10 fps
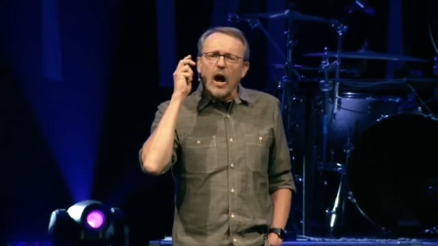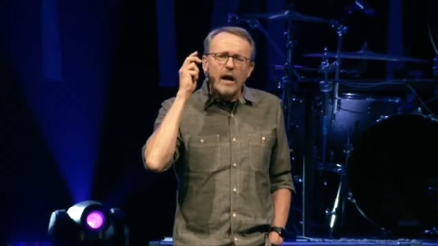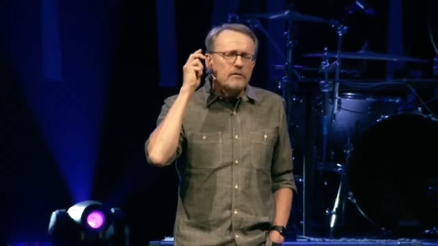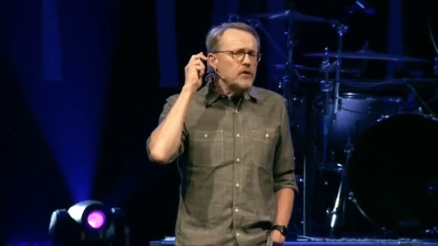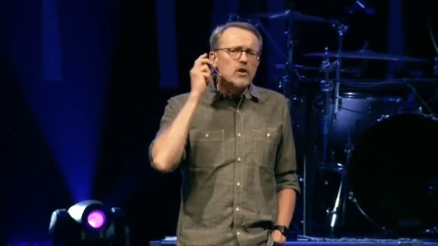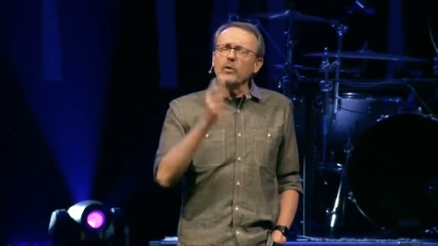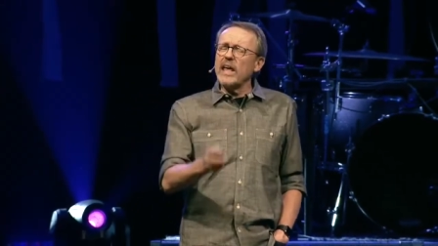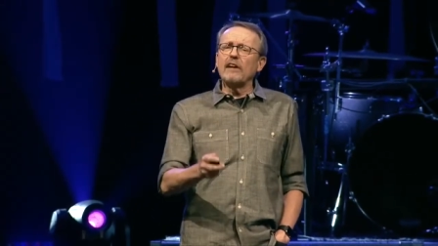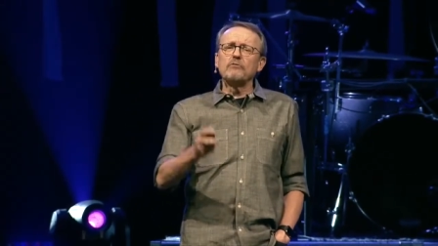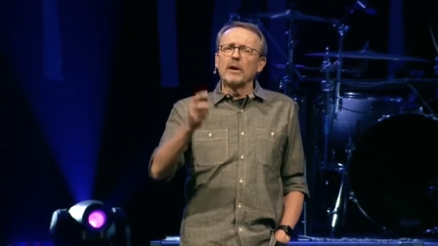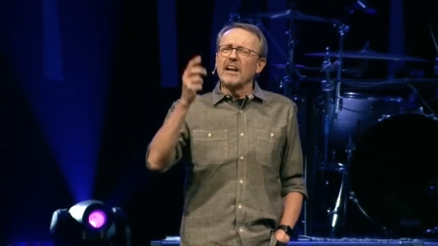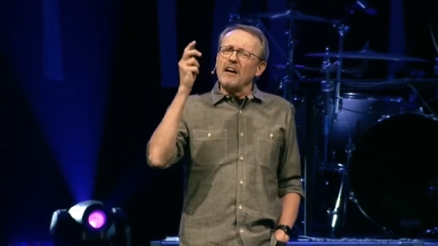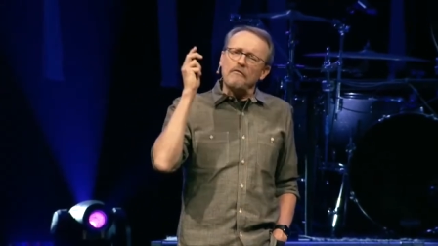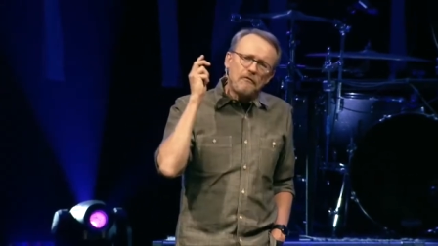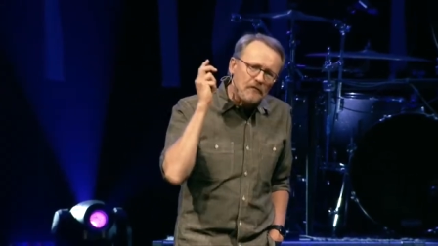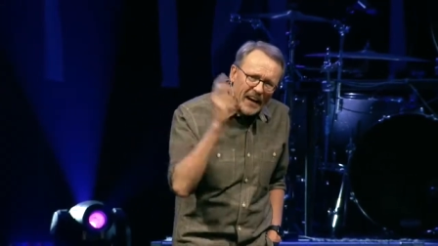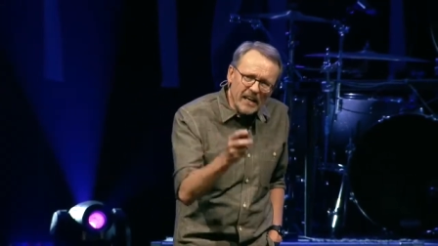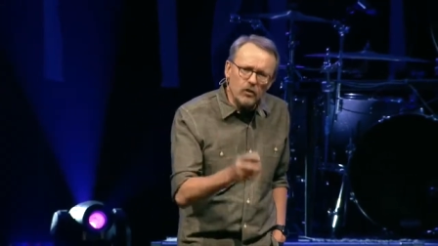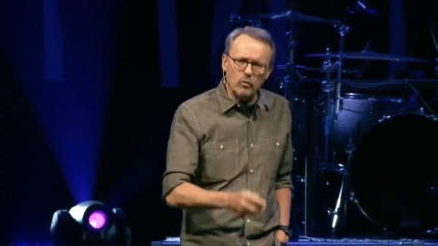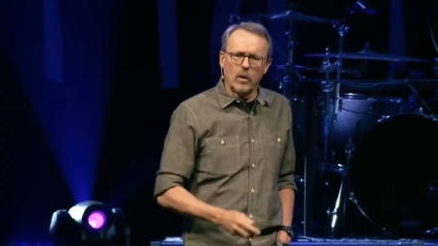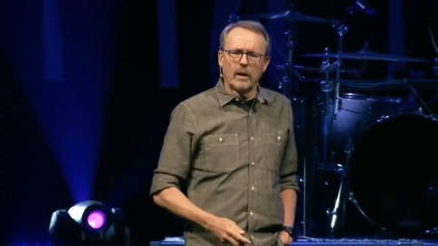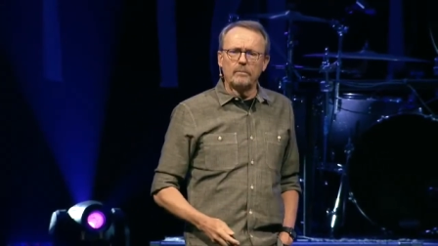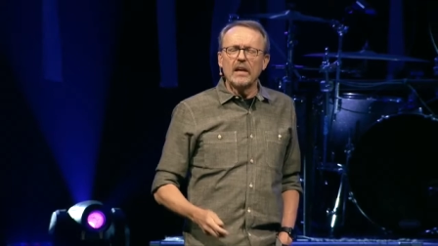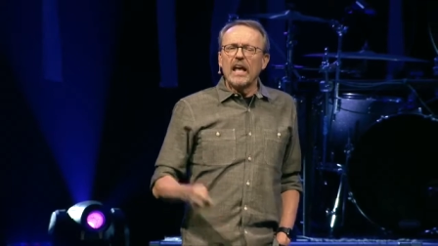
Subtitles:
And if you don't have one, find one.